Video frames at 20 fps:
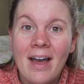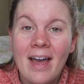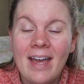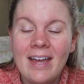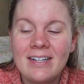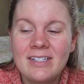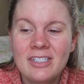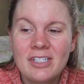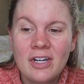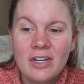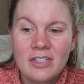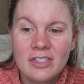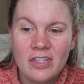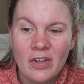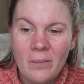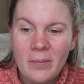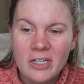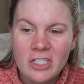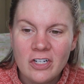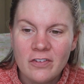It took
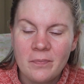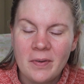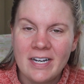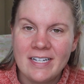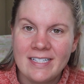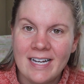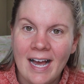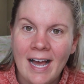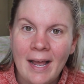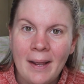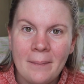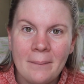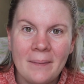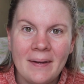so much of my time,